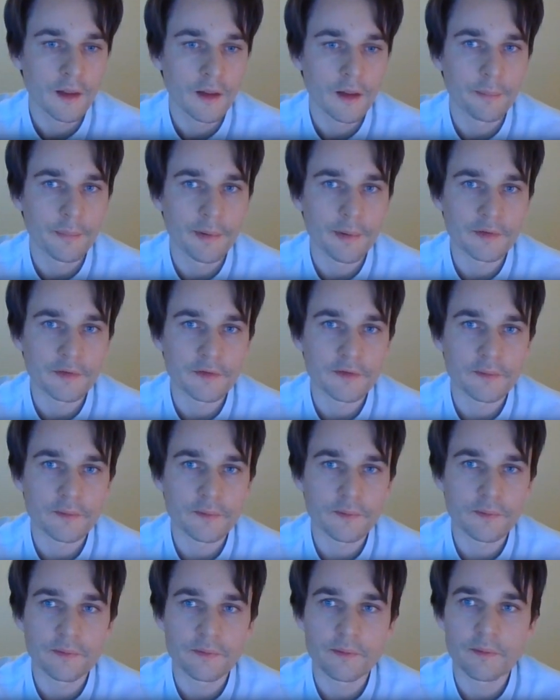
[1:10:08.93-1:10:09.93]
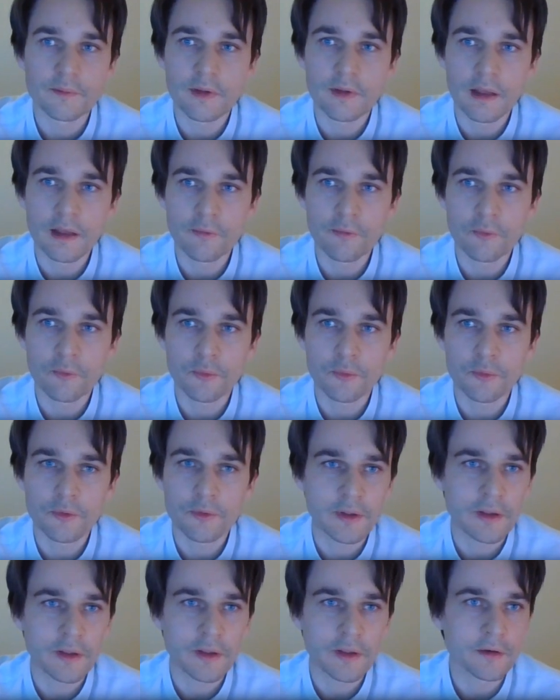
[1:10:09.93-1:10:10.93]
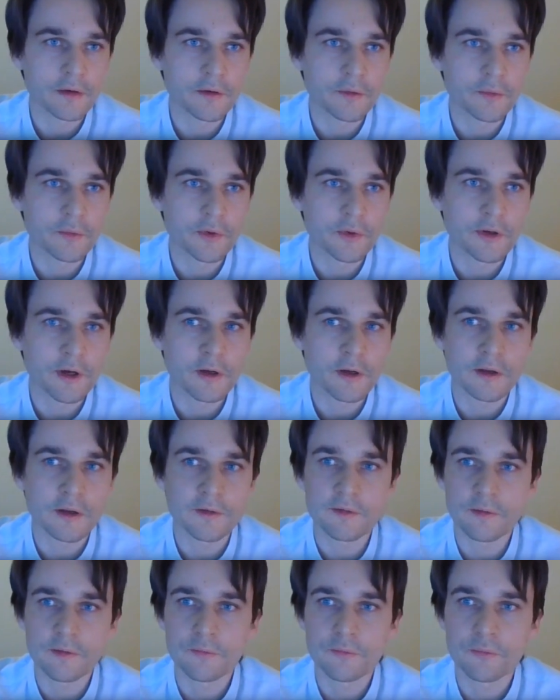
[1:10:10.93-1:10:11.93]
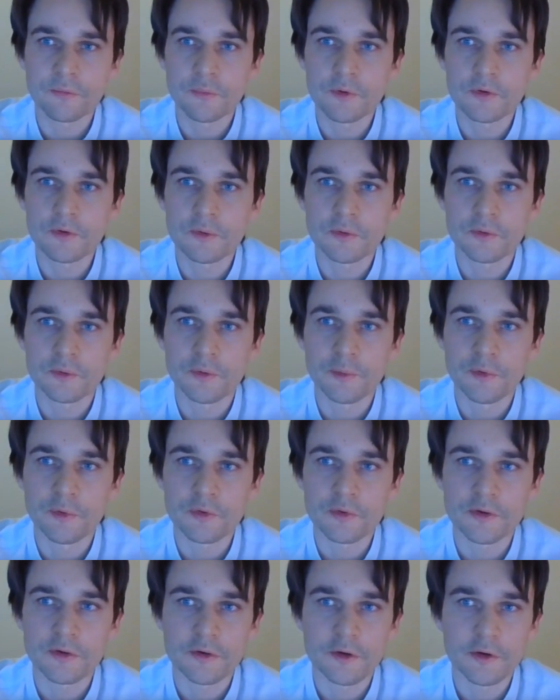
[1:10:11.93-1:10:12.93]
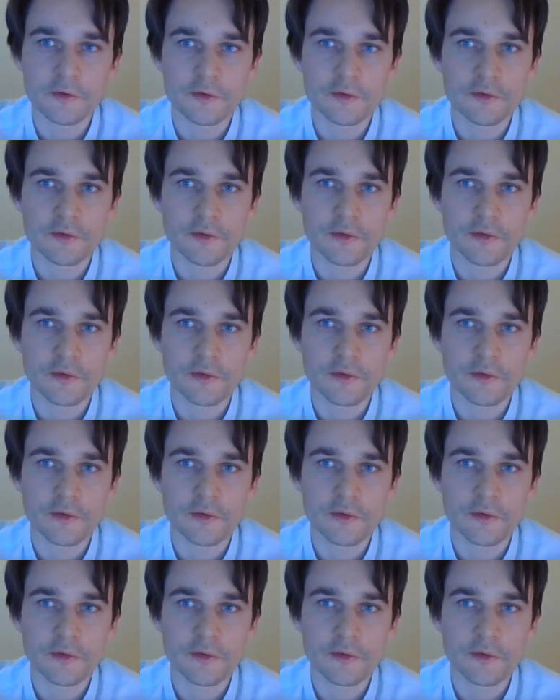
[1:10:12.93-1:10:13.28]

but if, in regardless if we do it remotely or not,